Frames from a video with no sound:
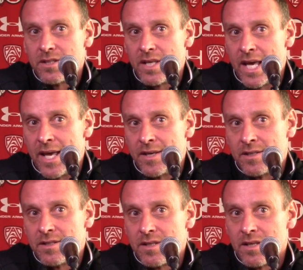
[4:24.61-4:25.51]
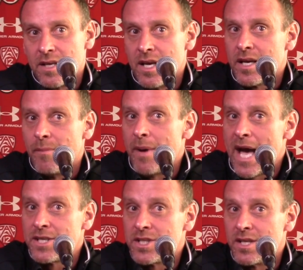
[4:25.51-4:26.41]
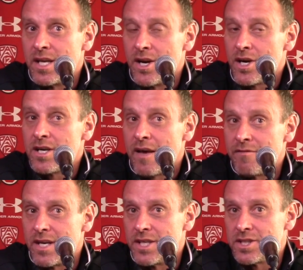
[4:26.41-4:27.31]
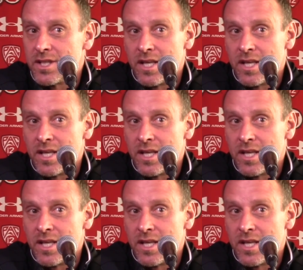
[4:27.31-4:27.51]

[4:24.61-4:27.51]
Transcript: And compassion in her definition,